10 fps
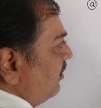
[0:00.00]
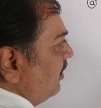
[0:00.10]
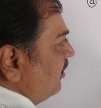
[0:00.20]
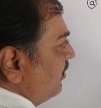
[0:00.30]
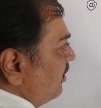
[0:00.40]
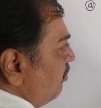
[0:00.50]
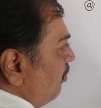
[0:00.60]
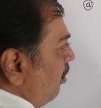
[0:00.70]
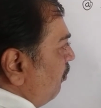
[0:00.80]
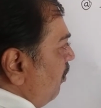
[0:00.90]
This is
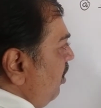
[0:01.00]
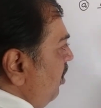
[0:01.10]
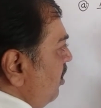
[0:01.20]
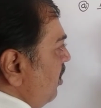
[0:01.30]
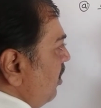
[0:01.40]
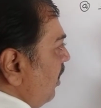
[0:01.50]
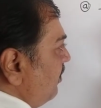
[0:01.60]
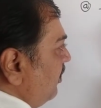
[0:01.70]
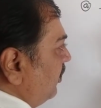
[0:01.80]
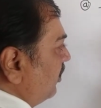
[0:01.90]
symbol for
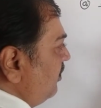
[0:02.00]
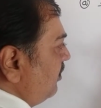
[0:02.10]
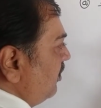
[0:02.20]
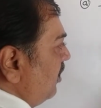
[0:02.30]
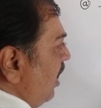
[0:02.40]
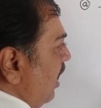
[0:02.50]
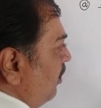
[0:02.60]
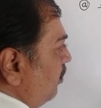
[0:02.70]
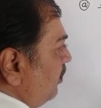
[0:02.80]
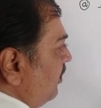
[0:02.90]
resistance, and
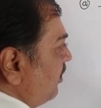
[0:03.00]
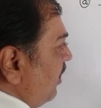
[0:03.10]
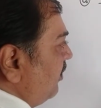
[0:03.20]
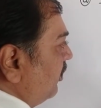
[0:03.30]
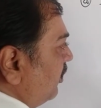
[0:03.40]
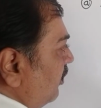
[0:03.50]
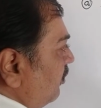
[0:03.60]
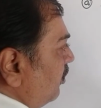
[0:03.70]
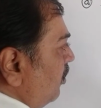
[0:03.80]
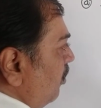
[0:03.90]
to this resistance
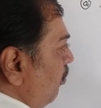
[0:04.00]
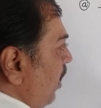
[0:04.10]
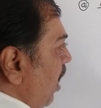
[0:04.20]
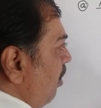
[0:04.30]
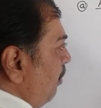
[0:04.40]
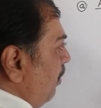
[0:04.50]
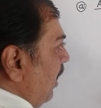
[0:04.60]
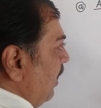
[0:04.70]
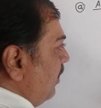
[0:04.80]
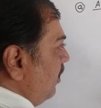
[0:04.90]
we have
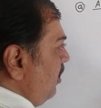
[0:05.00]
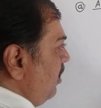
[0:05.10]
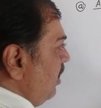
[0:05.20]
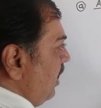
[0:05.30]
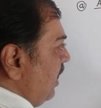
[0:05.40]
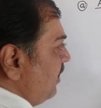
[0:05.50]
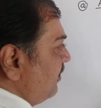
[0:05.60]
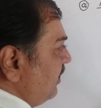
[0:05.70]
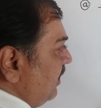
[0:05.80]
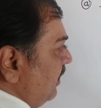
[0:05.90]
applied the
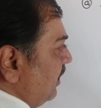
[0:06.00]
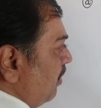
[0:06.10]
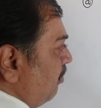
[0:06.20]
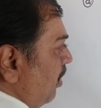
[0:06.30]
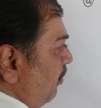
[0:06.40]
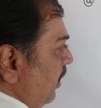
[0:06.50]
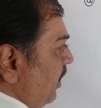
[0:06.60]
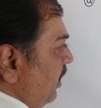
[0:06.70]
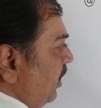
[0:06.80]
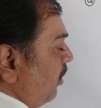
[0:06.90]
AC EMF
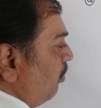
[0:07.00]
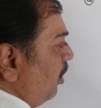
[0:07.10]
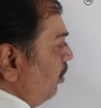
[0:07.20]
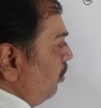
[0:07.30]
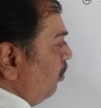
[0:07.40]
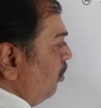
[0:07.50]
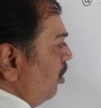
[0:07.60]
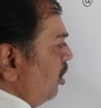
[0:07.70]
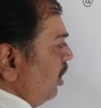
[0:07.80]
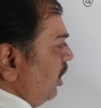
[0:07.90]
E equal to
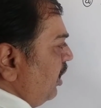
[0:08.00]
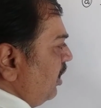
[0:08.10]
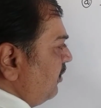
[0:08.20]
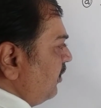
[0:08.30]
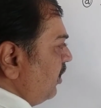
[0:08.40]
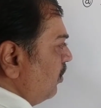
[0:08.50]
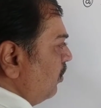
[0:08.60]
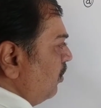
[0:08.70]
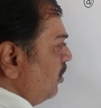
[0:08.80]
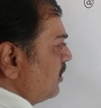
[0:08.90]
E0
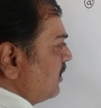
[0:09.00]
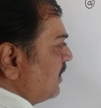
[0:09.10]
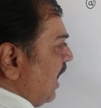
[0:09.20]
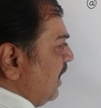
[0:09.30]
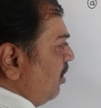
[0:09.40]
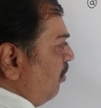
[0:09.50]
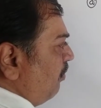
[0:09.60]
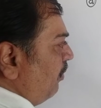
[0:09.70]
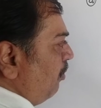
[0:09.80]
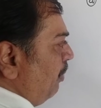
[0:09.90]
sine of
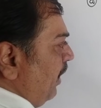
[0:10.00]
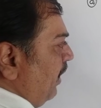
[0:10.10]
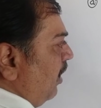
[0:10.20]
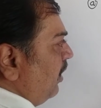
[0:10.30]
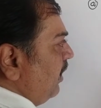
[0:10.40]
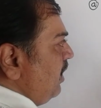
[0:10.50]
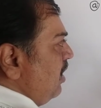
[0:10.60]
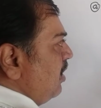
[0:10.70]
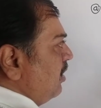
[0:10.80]
omega t.